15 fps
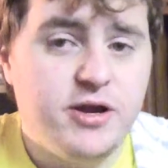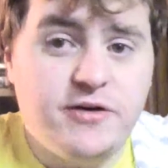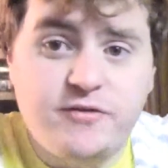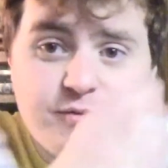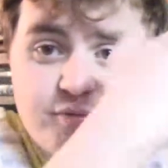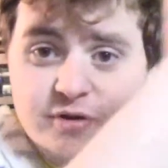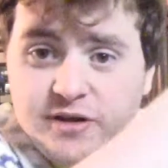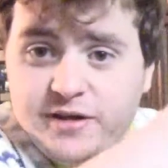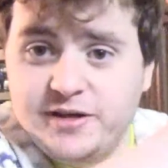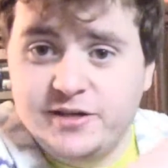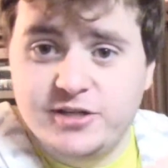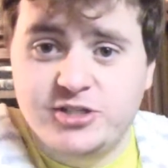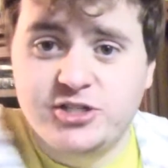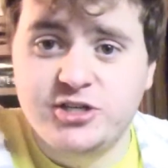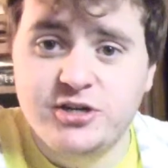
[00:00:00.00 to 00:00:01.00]
off a
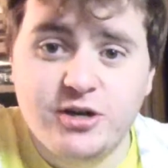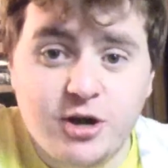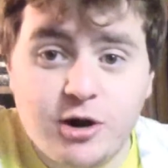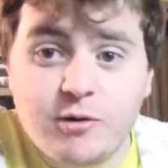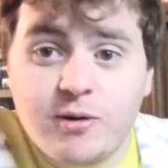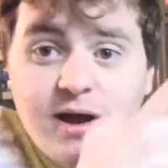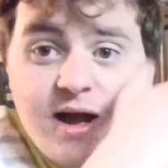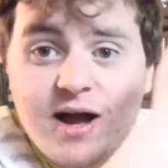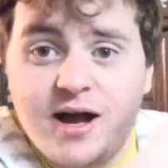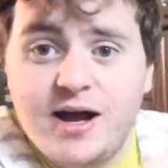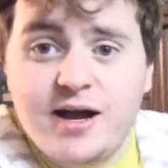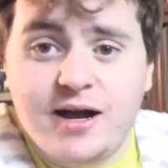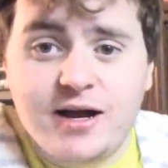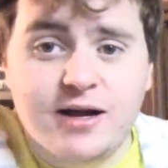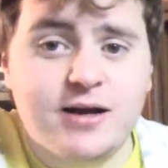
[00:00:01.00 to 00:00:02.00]
bridge.
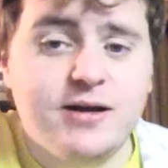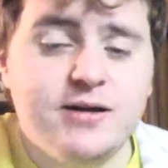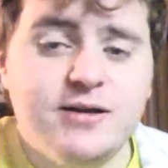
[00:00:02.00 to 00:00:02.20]
Hurrah!